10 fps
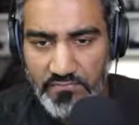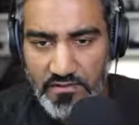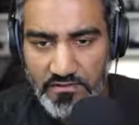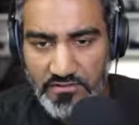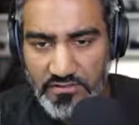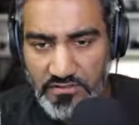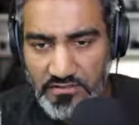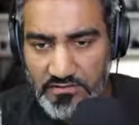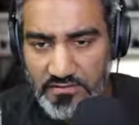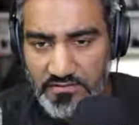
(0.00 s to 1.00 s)
So
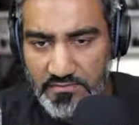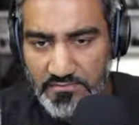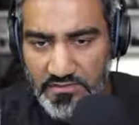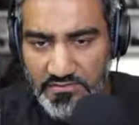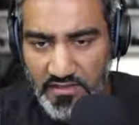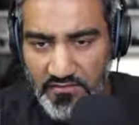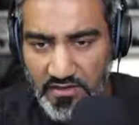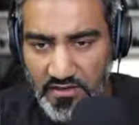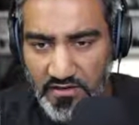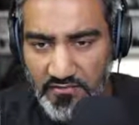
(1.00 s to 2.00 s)
since I'm just having
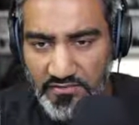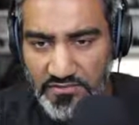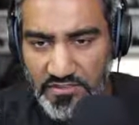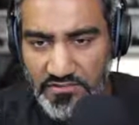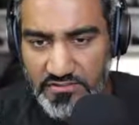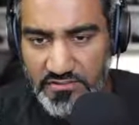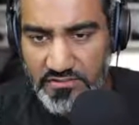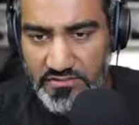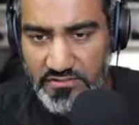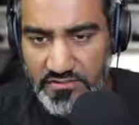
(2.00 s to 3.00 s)
a
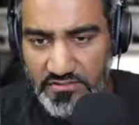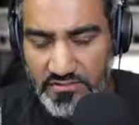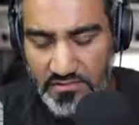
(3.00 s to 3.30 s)
conversation